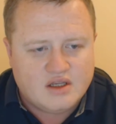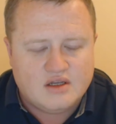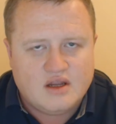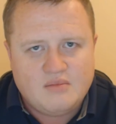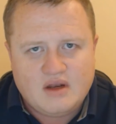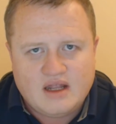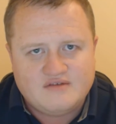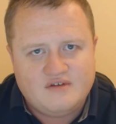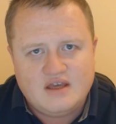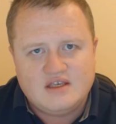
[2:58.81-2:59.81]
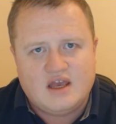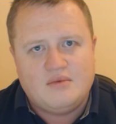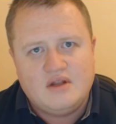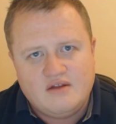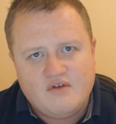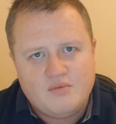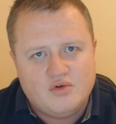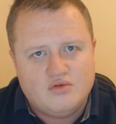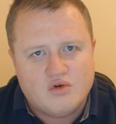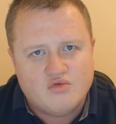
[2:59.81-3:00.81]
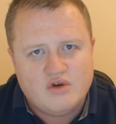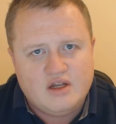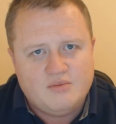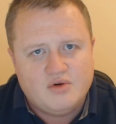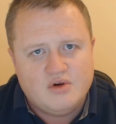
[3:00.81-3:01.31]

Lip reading: and let's face it, I mean, Liverpool were really